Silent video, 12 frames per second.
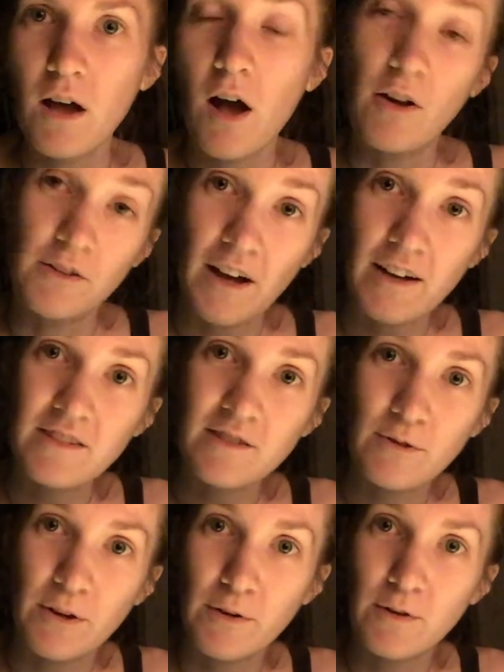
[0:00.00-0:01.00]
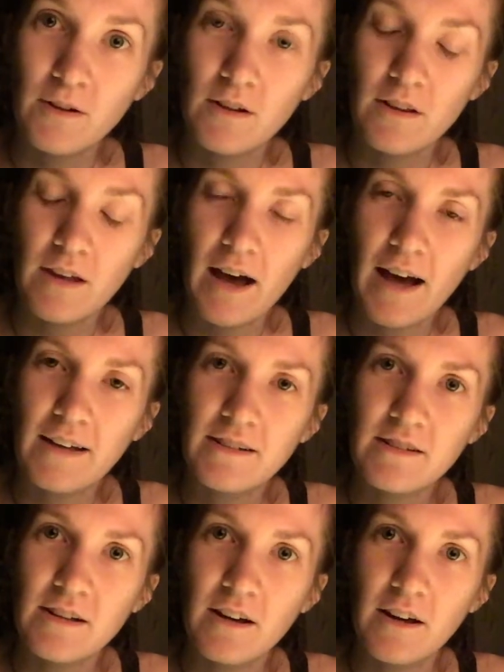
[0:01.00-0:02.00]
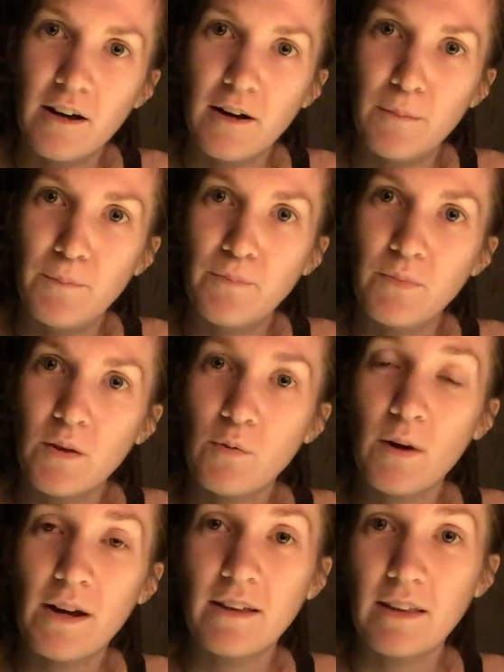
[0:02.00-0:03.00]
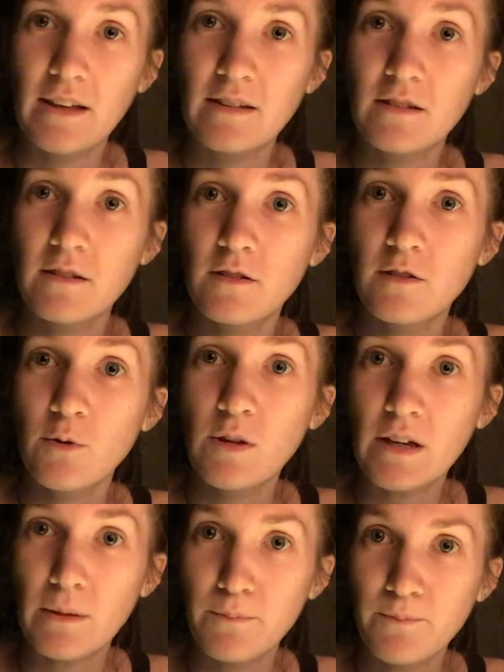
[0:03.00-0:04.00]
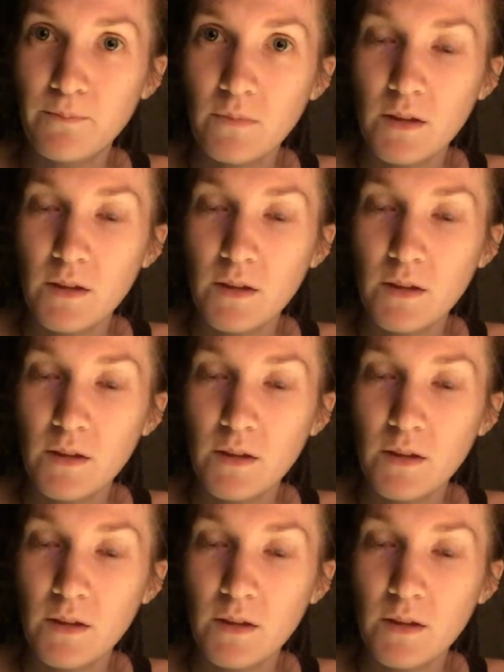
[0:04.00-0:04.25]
aldosterone that um, regulates sodium.